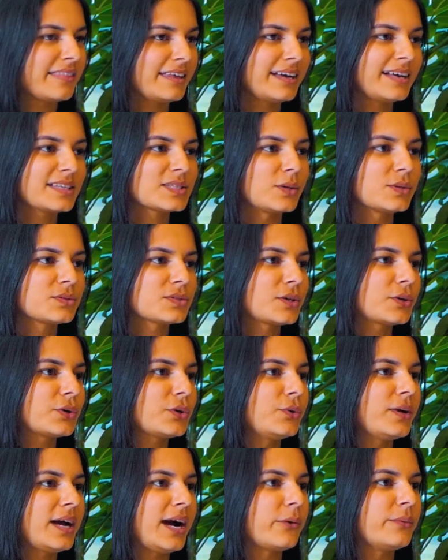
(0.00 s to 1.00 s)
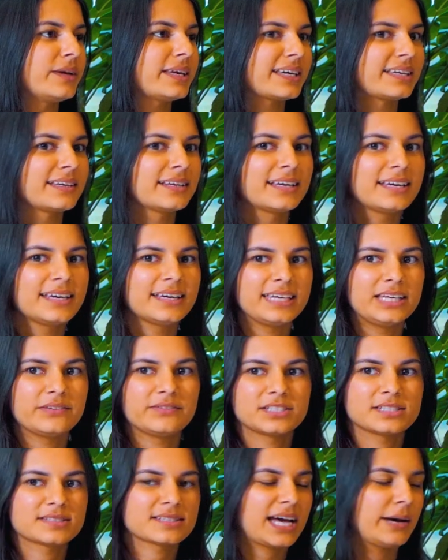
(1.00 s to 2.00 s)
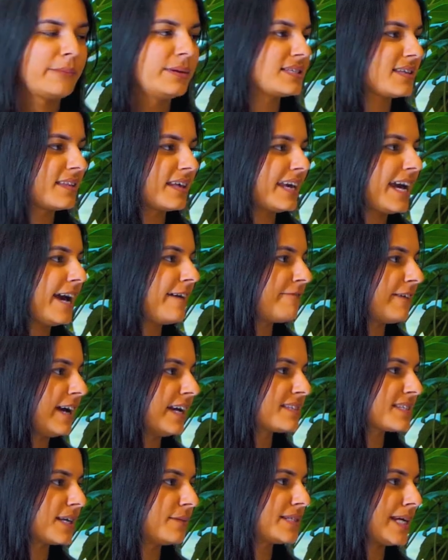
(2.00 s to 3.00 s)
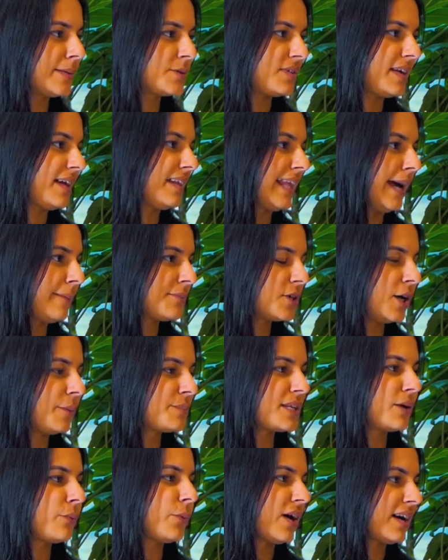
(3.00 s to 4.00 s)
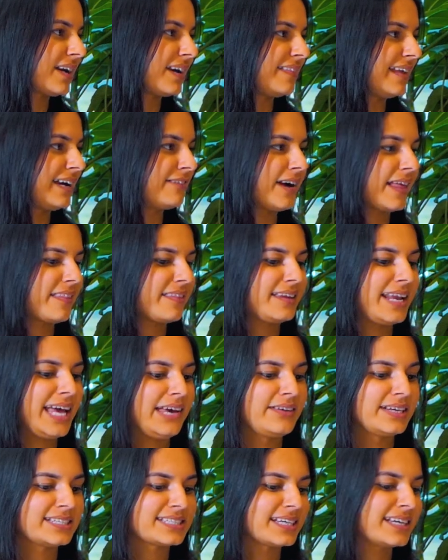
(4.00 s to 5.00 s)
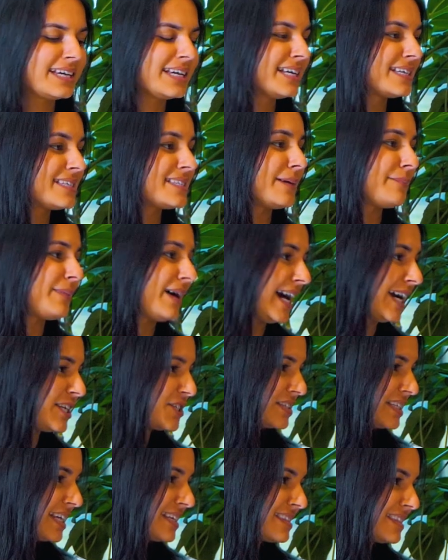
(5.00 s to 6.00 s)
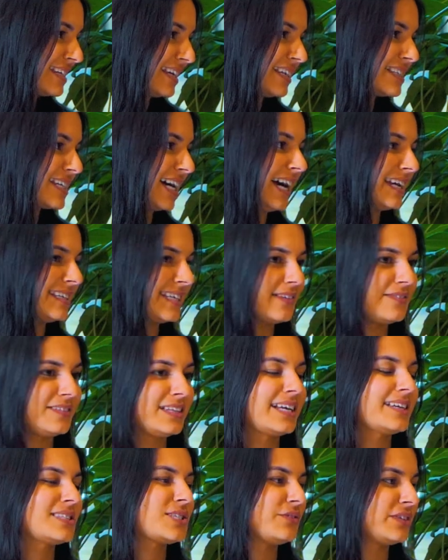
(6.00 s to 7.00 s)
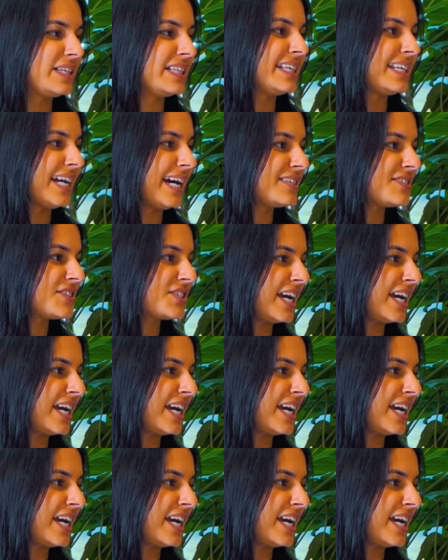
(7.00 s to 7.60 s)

think it's also cool how we can even just come into the cafe sometimes with our laptops and work in there rather than having to sit behind your desk the entire day. I feel like it's a really nice